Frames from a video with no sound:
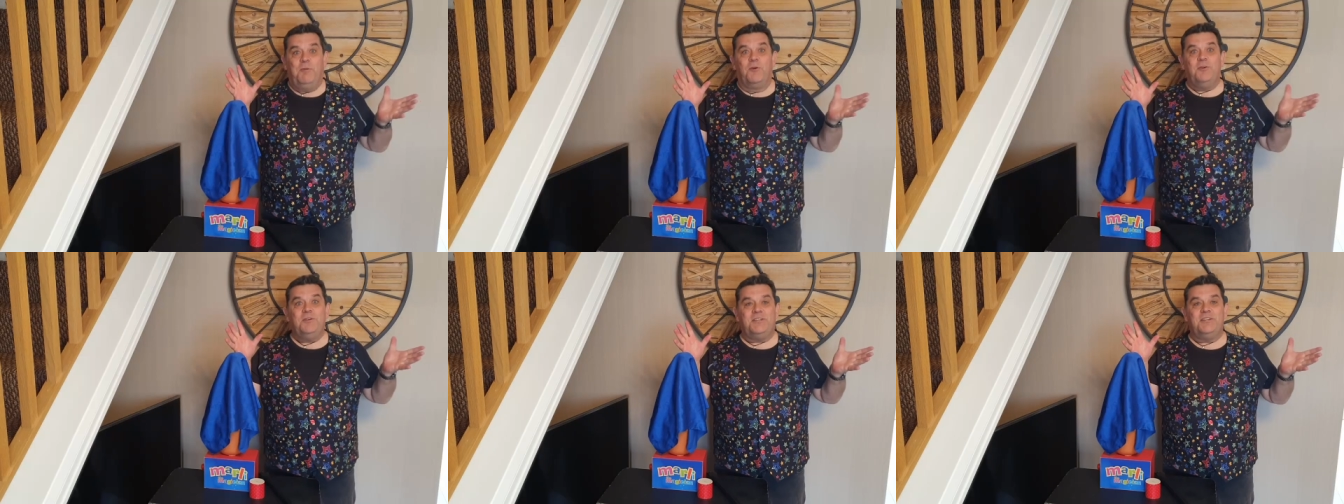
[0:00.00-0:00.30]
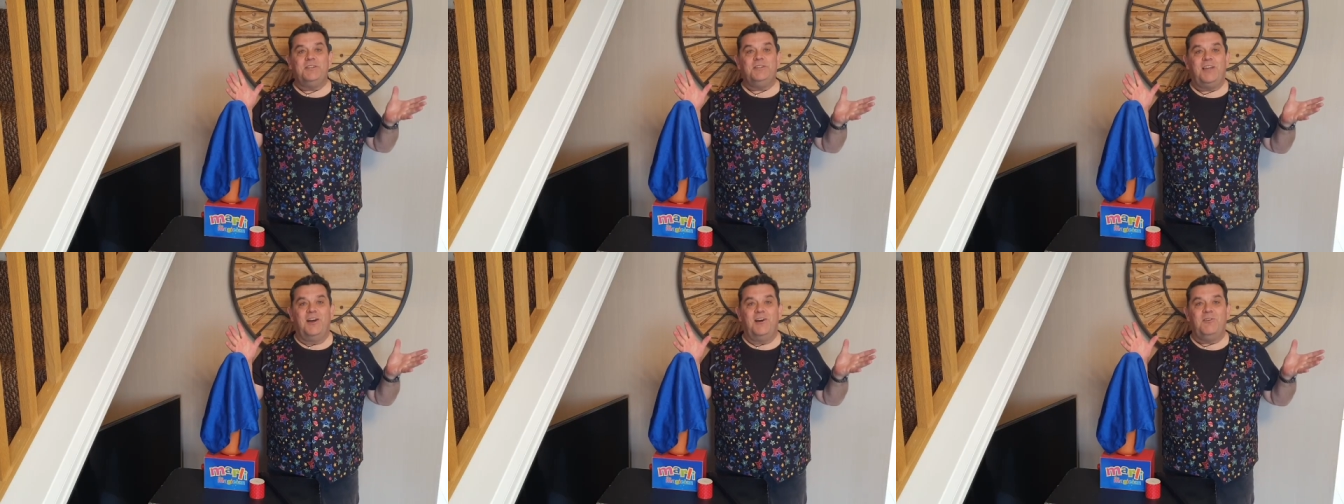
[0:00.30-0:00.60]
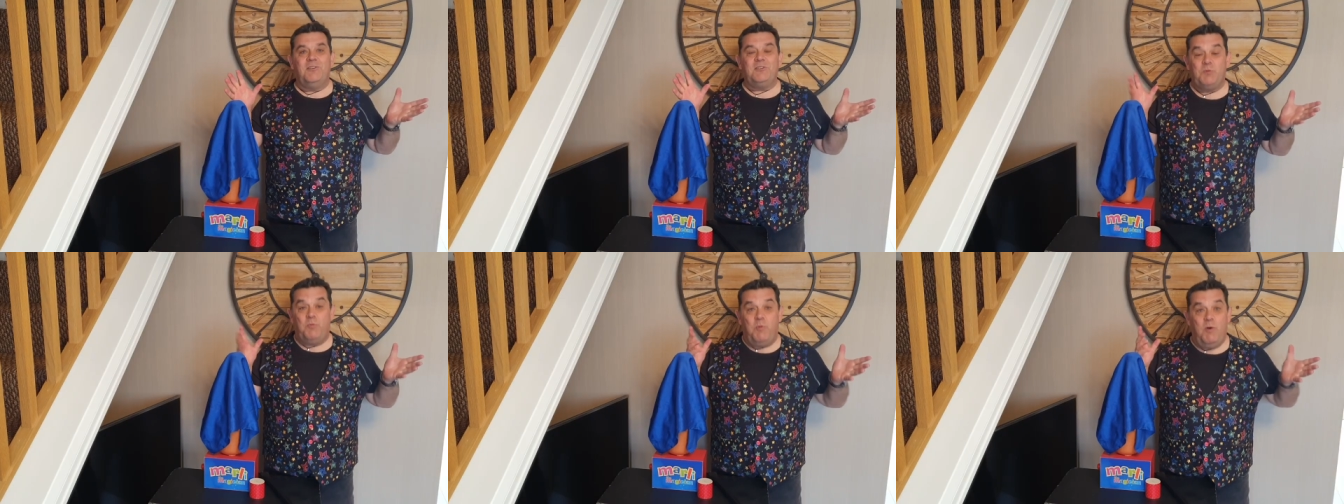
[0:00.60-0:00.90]
boys and
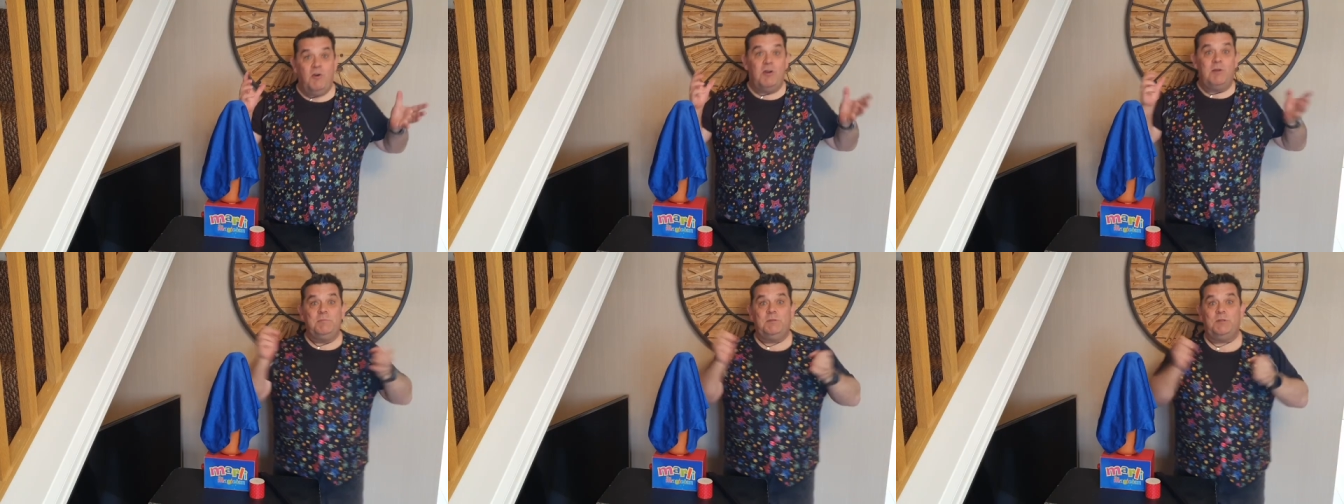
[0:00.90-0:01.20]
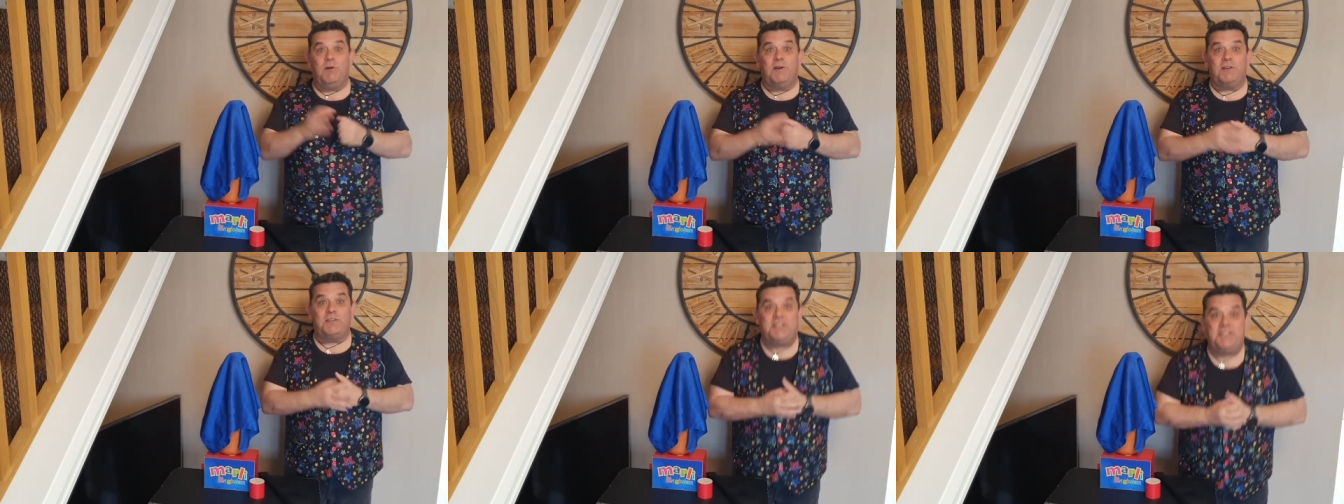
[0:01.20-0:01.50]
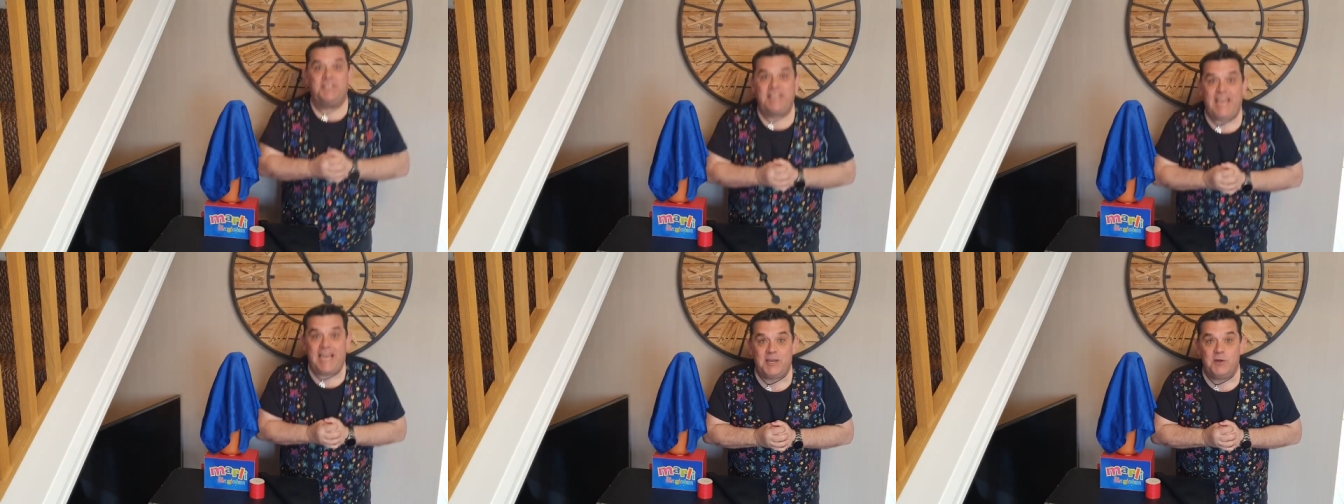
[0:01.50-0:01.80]
girls. Welcome to our
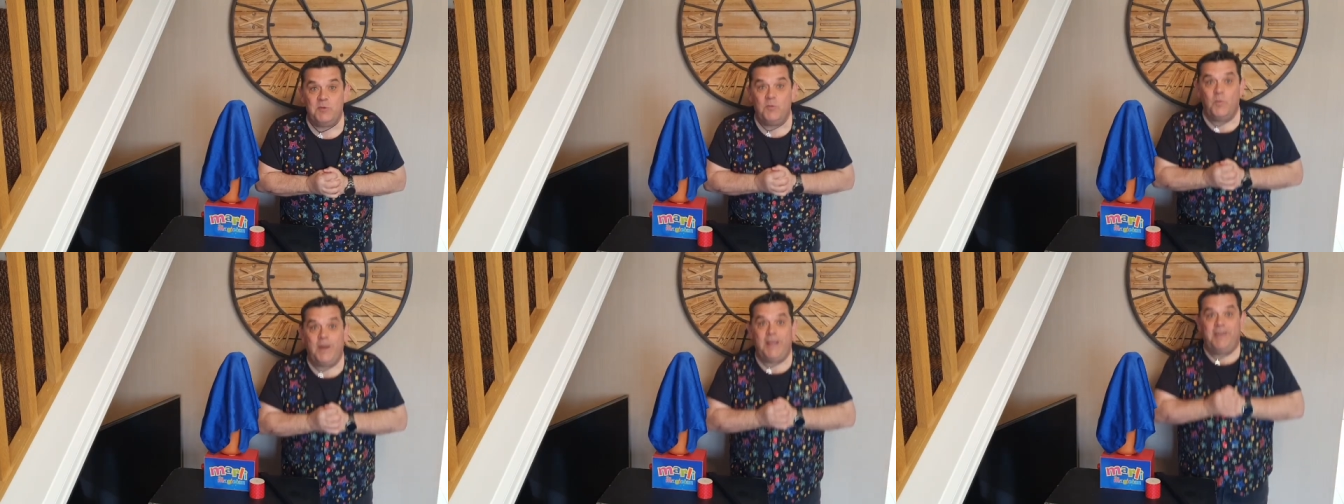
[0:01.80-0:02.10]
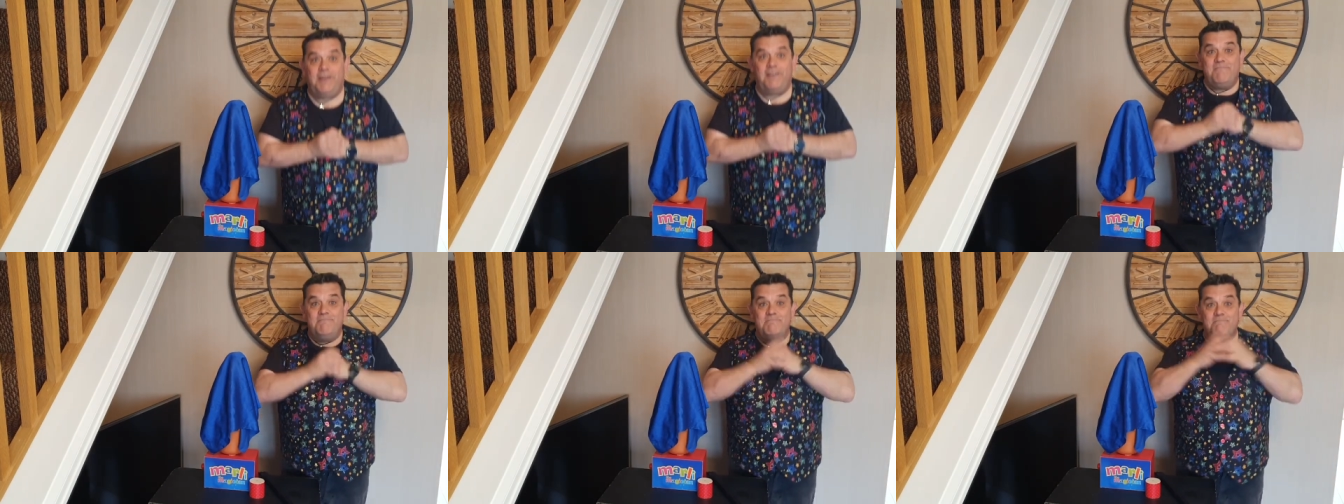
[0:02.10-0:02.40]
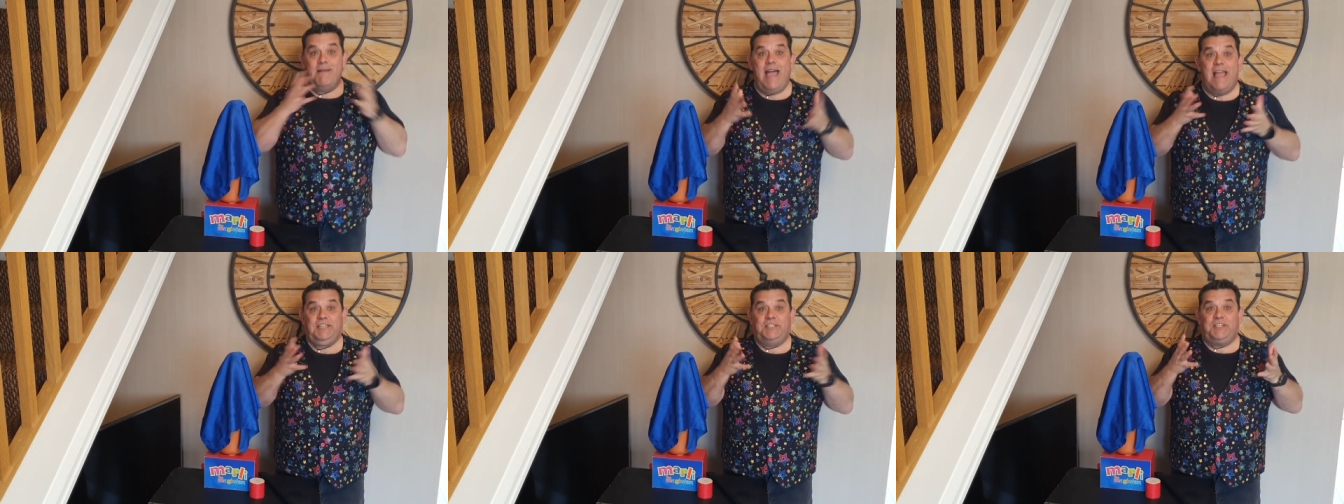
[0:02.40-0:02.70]
second week of
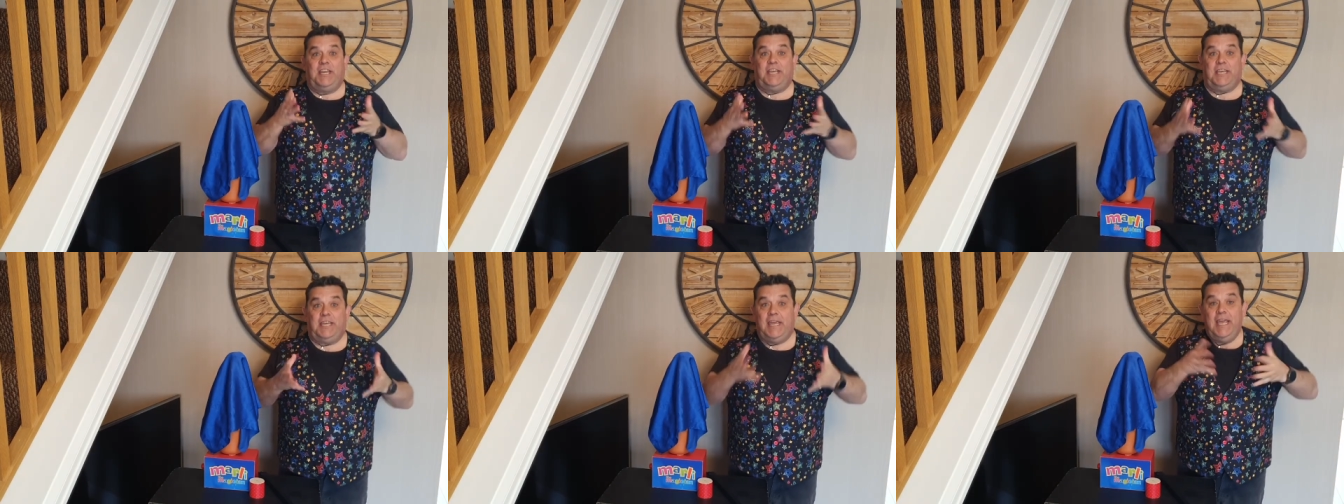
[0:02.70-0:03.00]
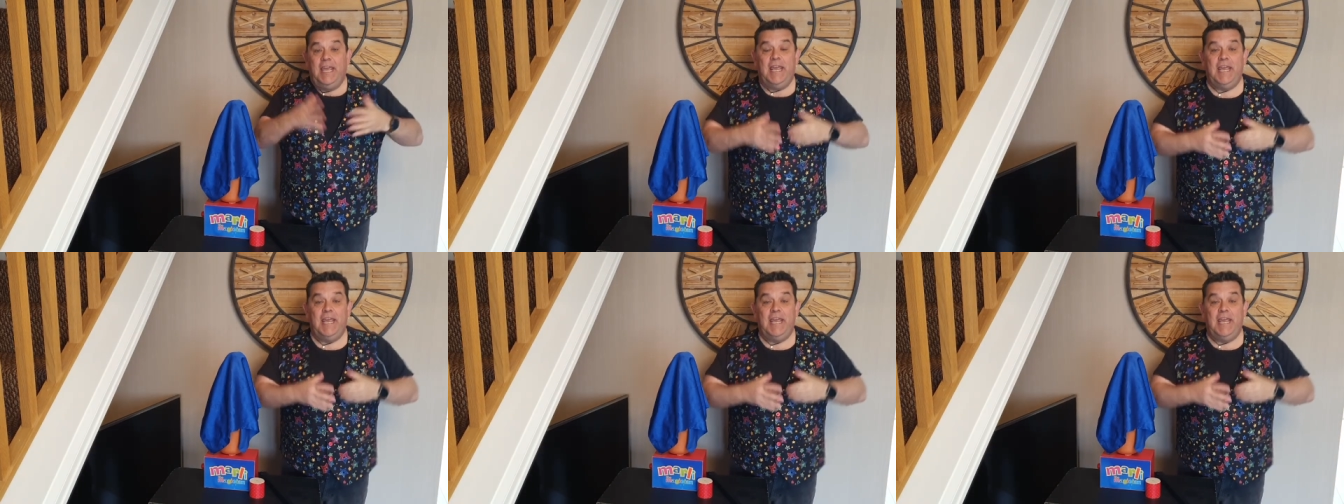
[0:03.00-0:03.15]
magic